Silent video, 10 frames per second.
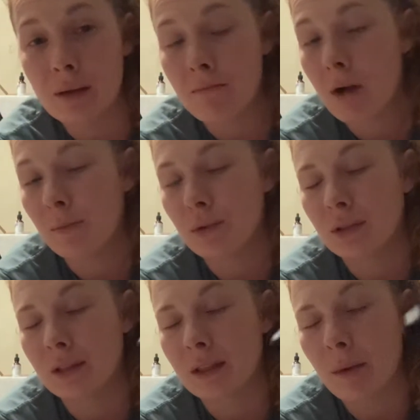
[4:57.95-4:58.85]
Mom
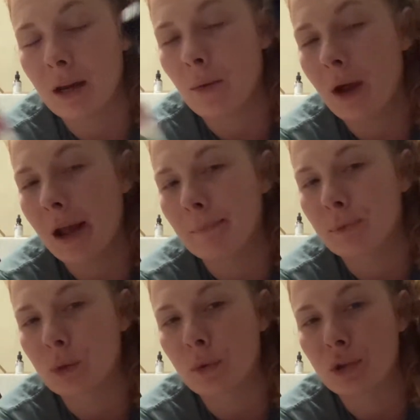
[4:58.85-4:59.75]
uses them anyway,
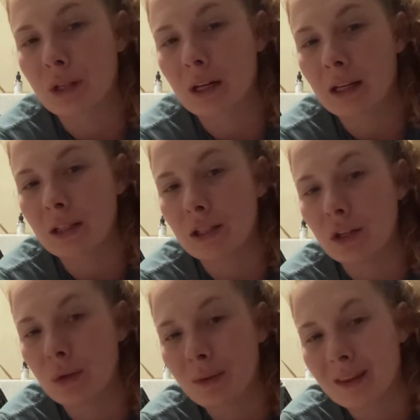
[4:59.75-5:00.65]
so we're just gonna
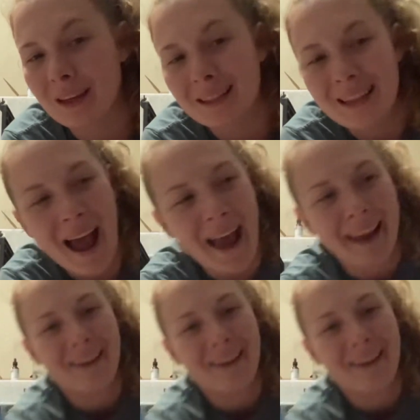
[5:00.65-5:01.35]
continue with this. All